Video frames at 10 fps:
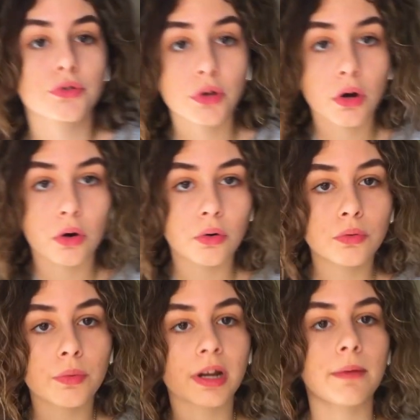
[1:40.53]

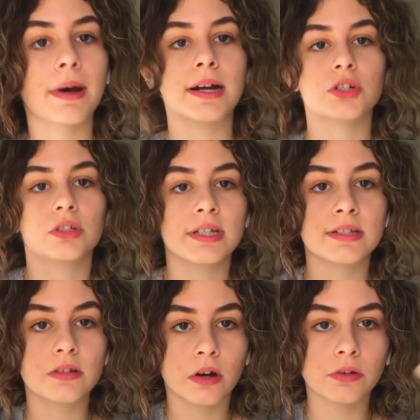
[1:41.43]
So when I'm
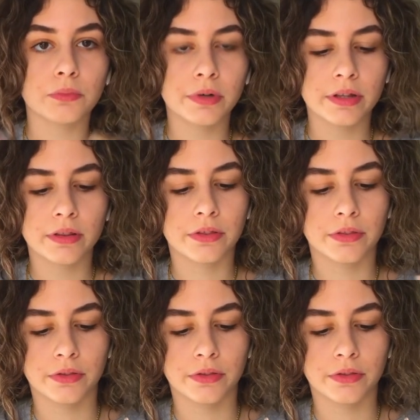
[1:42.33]
actually done with